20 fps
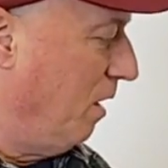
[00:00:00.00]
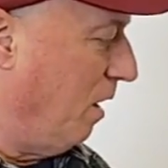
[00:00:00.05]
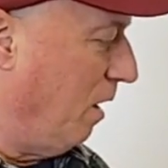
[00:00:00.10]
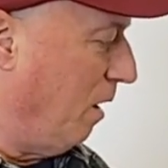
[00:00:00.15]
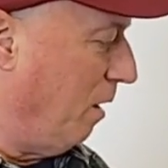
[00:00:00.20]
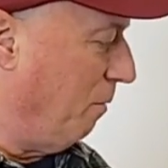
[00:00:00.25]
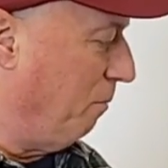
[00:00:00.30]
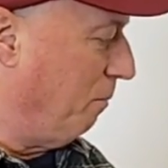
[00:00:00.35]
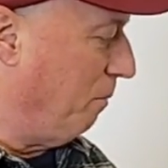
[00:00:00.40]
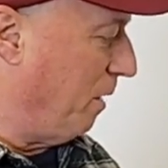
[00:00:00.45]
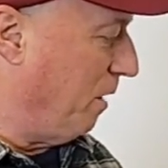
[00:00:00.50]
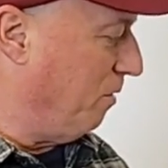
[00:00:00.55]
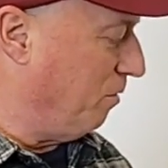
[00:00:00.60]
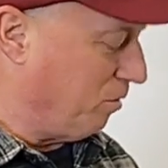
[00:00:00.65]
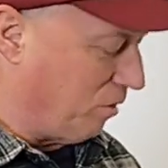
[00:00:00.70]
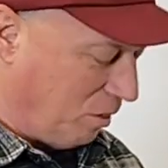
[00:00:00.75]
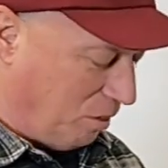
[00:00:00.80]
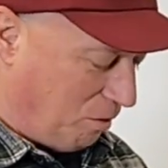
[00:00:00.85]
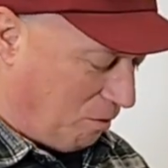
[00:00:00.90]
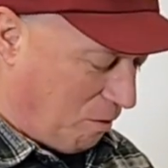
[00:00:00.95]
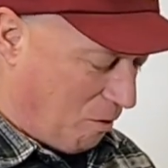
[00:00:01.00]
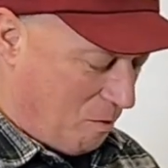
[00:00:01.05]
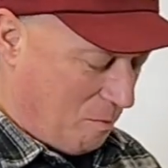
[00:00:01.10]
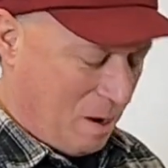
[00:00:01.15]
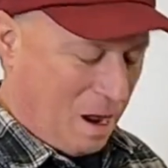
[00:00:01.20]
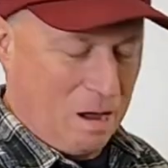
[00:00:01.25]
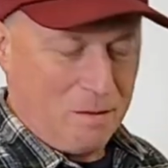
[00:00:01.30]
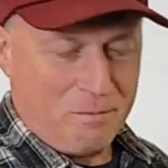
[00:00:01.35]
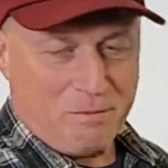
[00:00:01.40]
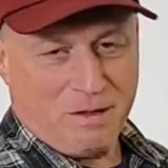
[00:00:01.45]
I used to throw
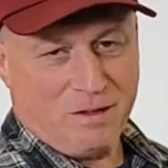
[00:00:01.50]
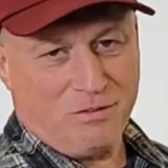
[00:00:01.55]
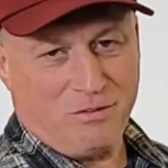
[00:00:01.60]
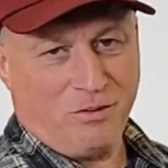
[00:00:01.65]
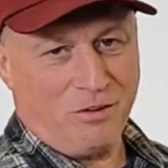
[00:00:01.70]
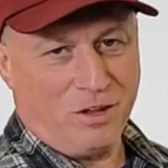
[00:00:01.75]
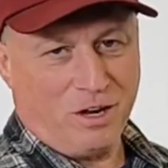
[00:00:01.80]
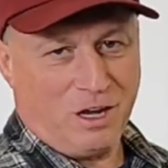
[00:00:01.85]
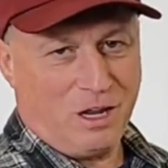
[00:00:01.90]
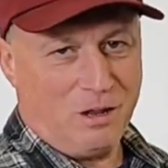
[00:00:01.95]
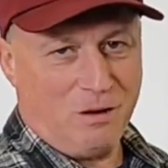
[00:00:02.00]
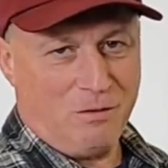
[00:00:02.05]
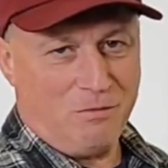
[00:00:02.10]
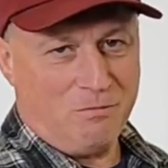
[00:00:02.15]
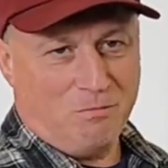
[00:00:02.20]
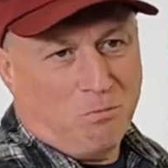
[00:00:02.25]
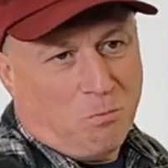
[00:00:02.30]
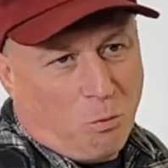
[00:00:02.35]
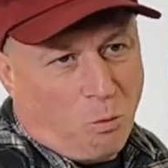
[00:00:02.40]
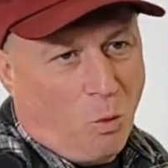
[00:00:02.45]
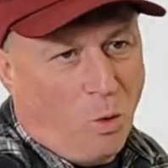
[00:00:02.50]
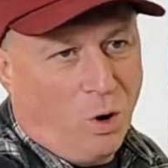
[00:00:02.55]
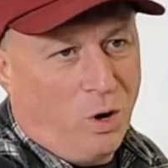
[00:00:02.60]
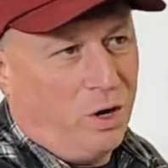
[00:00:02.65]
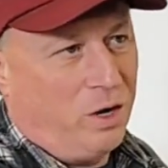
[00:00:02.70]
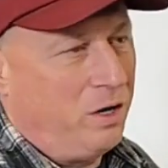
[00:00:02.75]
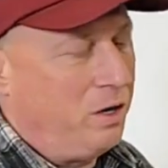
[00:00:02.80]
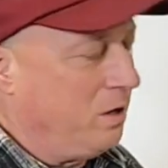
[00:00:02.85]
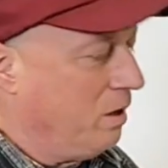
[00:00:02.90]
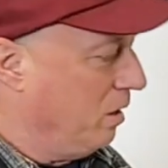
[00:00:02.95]
them out because you only need
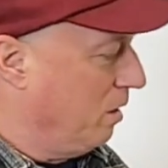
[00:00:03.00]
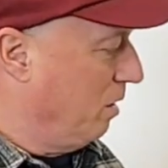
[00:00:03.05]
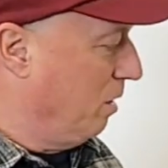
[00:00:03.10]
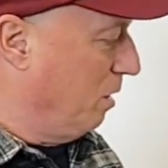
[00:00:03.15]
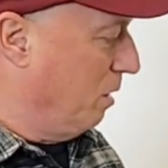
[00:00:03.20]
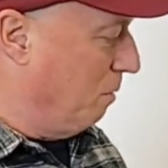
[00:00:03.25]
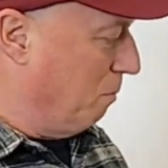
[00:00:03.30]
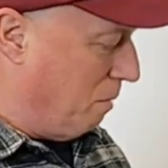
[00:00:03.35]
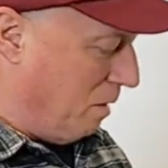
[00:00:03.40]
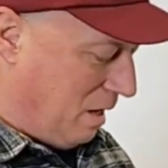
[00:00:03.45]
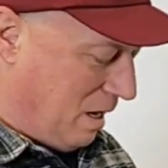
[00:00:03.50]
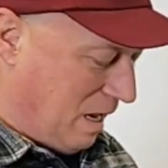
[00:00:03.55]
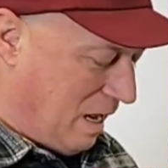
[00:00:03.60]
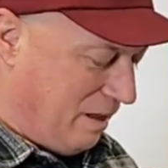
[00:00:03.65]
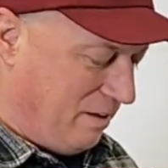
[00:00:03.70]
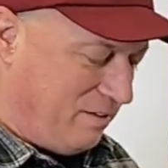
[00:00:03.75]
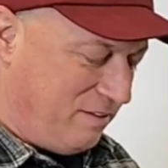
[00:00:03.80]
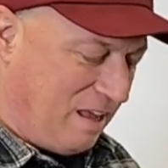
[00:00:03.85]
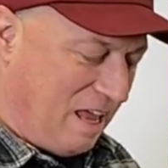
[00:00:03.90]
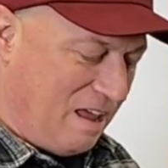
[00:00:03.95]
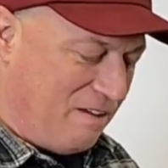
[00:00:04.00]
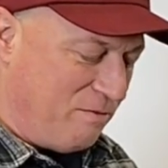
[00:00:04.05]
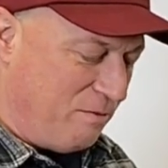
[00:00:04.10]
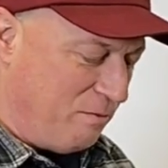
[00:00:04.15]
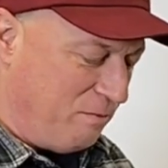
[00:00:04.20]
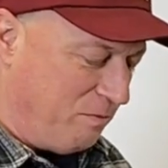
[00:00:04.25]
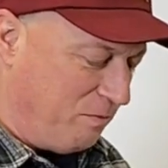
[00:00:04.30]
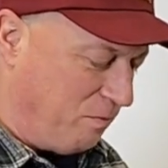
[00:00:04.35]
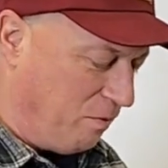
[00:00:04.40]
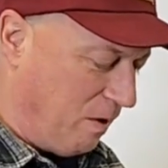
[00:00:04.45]
one, but I save
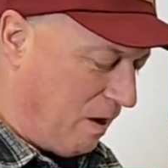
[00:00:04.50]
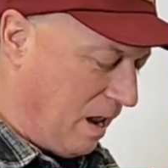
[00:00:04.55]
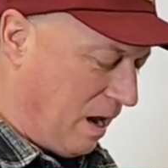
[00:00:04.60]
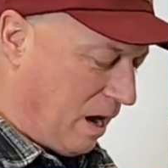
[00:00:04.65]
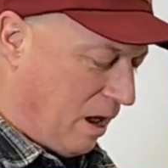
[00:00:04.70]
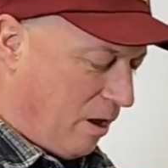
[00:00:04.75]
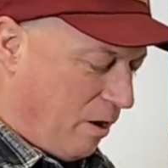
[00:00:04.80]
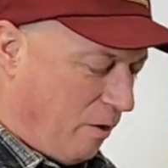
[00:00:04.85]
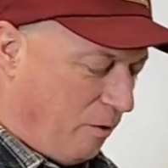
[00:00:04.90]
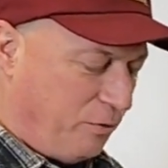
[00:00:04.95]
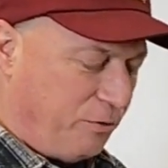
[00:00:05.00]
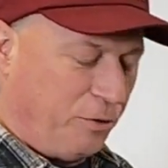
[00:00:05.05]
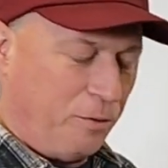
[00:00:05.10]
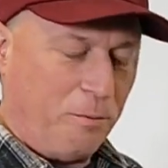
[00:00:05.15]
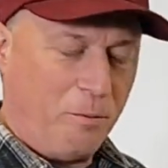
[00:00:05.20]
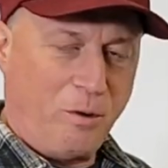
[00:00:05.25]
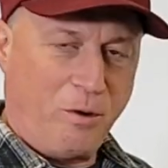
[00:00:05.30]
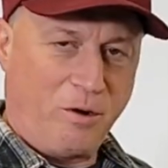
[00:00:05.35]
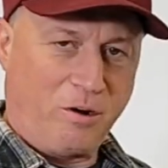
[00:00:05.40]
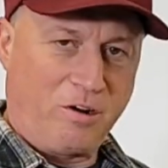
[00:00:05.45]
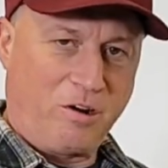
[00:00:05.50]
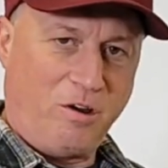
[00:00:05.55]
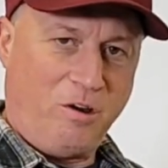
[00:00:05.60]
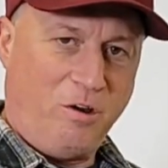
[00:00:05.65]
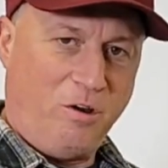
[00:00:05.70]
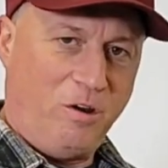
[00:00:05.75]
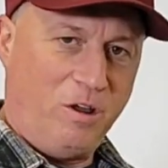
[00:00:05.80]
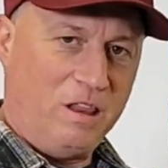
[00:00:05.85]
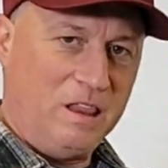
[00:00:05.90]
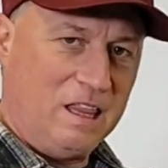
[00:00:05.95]
them. And I also mark
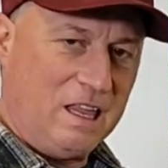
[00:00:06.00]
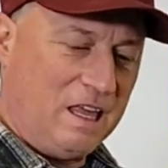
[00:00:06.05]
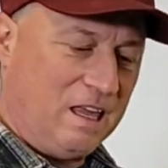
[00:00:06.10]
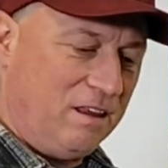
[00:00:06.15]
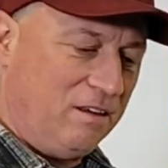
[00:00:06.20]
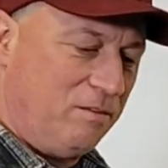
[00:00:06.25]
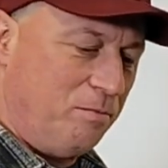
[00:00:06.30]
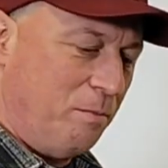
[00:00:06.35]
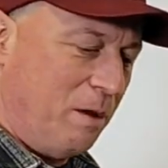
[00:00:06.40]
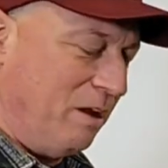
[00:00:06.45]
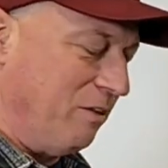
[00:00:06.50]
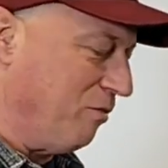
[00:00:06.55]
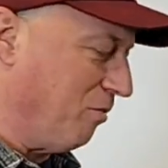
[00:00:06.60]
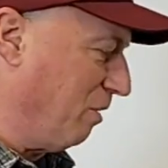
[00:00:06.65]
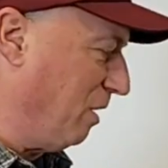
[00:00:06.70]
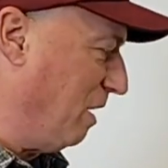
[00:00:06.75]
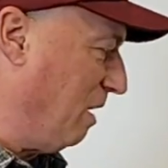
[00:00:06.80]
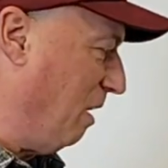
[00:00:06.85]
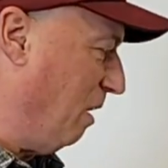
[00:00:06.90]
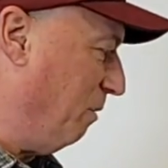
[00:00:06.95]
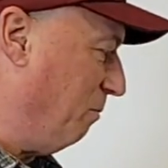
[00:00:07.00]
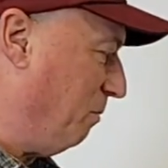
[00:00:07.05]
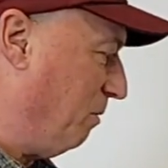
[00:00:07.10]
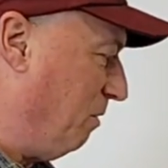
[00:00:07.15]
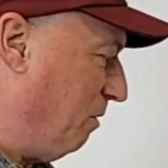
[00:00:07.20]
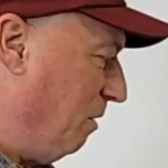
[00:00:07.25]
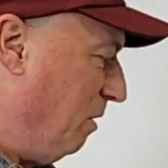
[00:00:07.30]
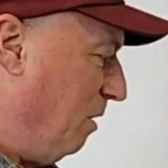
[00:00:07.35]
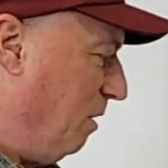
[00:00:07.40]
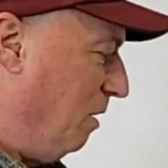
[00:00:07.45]
on these measuring
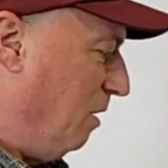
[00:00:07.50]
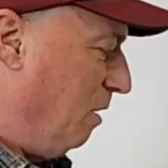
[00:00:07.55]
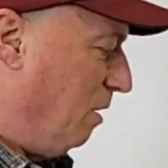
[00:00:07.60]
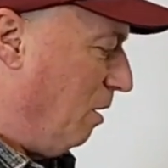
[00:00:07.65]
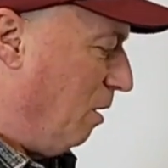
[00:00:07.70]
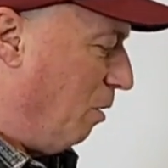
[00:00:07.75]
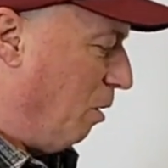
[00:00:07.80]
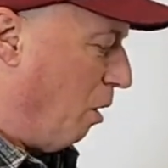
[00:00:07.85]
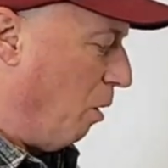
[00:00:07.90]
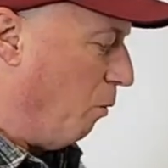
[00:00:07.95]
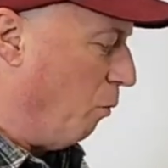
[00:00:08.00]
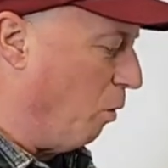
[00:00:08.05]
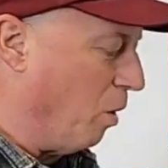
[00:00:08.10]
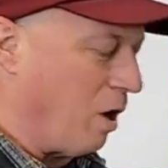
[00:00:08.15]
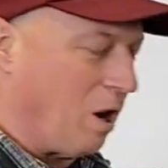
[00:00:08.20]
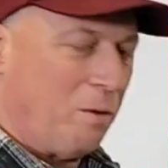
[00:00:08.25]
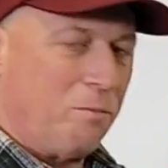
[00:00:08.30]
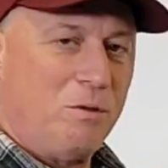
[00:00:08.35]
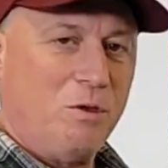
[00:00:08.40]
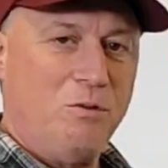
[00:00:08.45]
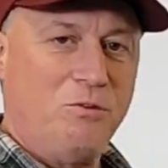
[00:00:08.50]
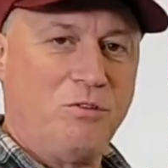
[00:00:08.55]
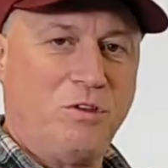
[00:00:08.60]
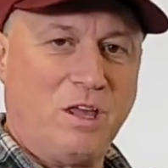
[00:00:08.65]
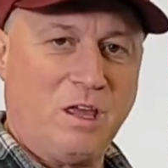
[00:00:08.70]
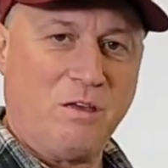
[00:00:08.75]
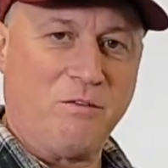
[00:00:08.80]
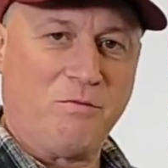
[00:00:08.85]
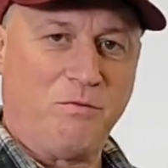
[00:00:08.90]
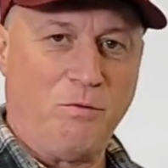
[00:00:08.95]
cups what I'm
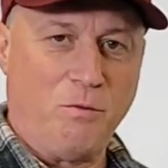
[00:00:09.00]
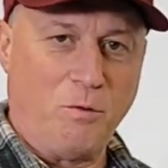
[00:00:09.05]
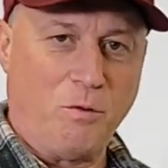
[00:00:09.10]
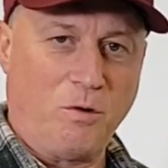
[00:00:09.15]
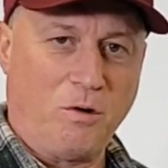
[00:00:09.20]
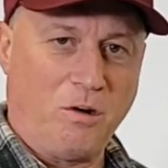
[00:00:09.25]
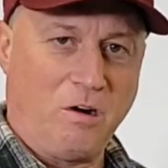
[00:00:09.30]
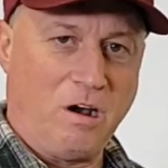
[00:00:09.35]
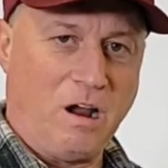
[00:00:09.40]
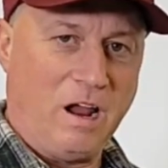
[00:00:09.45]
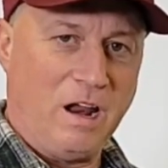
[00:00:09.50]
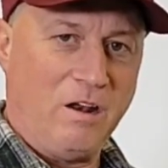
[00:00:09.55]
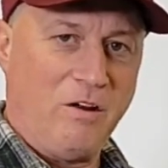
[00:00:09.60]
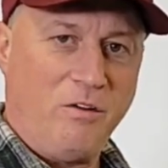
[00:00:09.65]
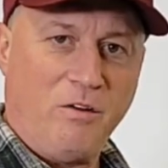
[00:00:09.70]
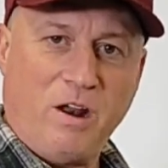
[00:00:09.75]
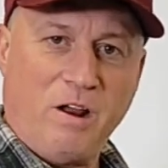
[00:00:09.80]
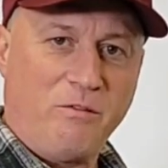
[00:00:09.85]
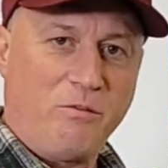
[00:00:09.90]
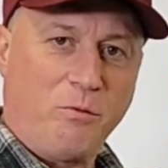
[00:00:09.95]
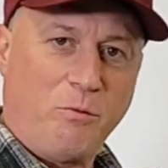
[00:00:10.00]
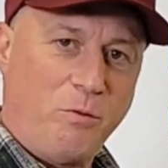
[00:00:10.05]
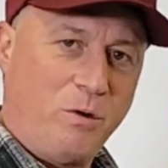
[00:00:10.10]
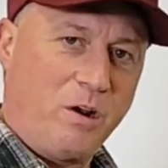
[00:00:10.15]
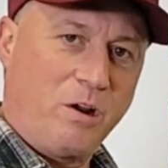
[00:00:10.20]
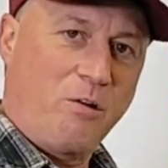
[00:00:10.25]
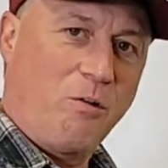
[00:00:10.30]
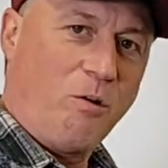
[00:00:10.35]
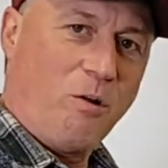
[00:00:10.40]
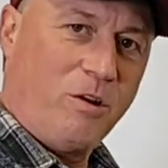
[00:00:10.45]
using it for. I don't ever
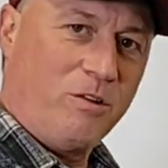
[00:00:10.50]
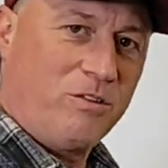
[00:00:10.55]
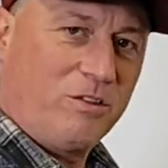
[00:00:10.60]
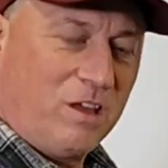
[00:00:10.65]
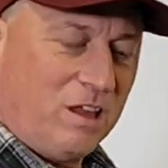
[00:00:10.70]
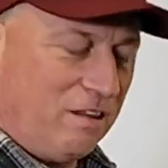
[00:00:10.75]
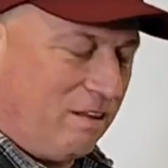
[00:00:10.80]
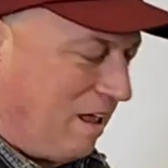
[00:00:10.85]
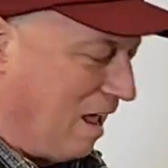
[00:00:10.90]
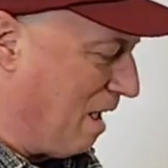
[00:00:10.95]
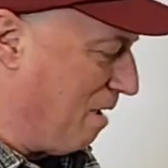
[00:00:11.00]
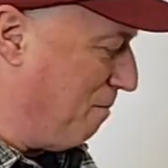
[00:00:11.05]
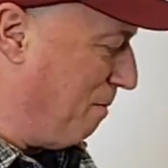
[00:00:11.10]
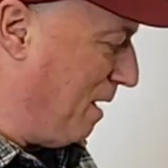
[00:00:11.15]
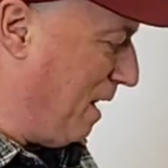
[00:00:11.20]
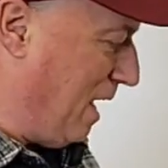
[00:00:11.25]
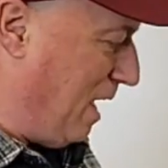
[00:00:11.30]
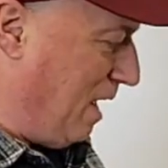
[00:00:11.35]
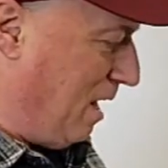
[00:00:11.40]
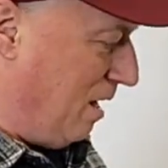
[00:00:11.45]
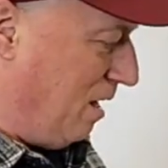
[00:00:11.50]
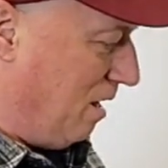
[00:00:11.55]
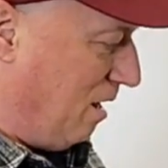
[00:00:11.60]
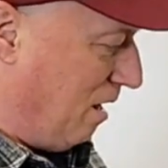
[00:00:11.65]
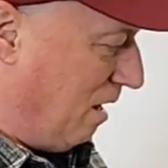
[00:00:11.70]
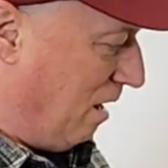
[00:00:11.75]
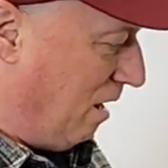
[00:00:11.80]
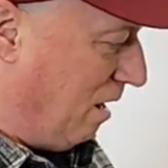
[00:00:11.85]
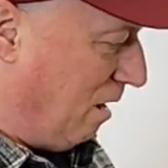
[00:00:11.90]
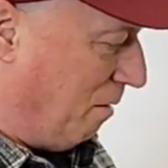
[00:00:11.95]
want to cross
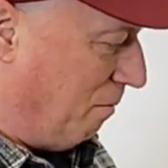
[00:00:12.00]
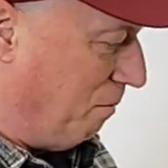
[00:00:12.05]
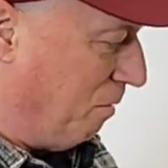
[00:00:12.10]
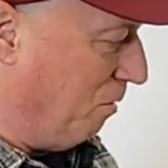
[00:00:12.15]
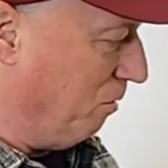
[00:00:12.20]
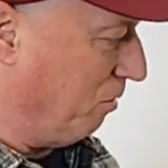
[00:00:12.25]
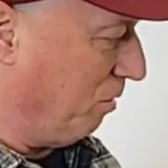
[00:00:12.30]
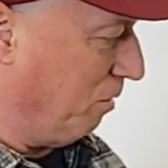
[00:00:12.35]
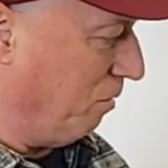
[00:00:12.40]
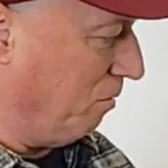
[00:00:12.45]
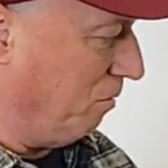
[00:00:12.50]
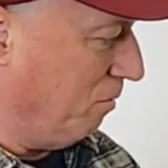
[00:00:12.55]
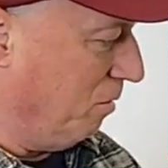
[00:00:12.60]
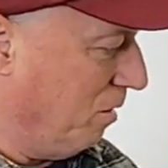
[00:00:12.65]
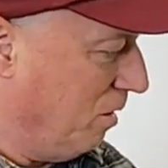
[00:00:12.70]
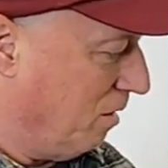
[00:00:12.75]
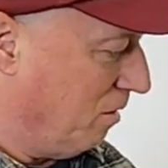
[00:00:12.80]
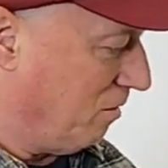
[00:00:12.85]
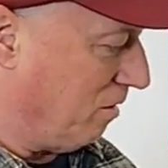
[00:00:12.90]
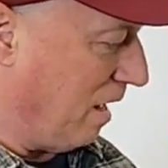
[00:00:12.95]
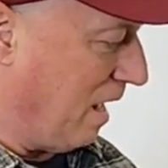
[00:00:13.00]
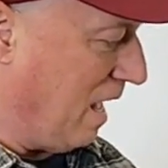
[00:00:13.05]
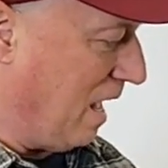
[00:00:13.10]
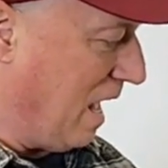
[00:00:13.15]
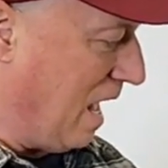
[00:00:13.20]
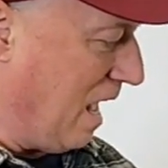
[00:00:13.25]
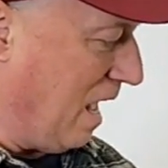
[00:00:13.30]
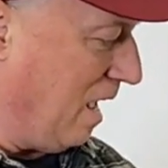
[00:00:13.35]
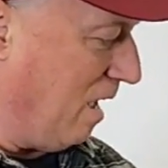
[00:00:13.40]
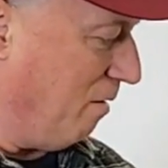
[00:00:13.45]
contaminate, using
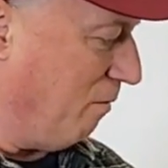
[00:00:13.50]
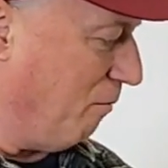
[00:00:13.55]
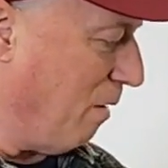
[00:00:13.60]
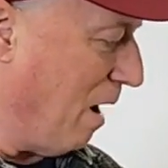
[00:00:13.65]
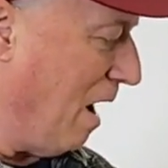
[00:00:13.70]
say a